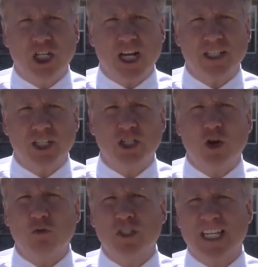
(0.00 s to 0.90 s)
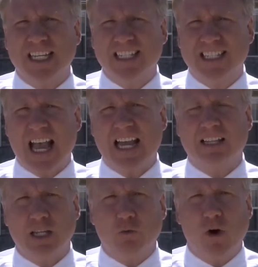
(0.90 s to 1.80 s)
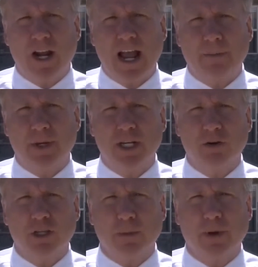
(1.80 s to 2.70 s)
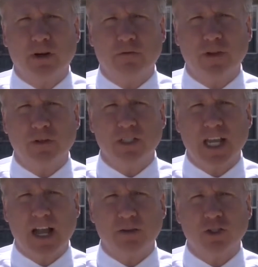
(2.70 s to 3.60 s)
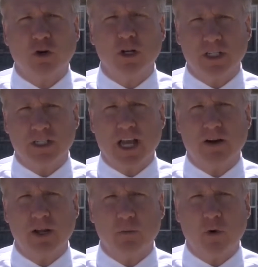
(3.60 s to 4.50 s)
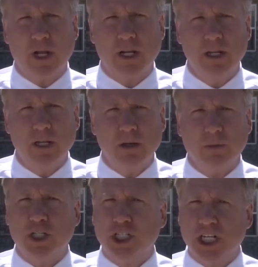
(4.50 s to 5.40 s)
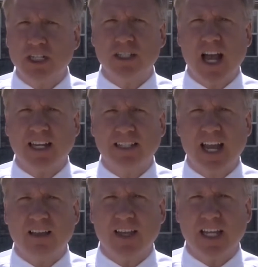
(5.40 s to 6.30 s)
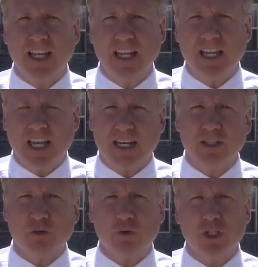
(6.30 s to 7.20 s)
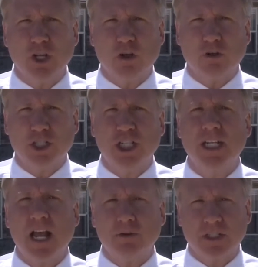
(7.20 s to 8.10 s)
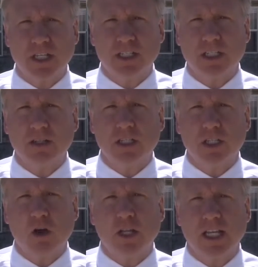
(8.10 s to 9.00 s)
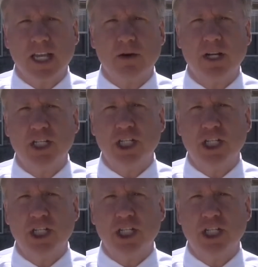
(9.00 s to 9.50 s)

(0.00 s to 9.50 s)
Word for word: Johnson knows exactly what happened here at the Butterfields house early Saturday morning, but she's not telling, and as a result, she now sits in the Salt Lake County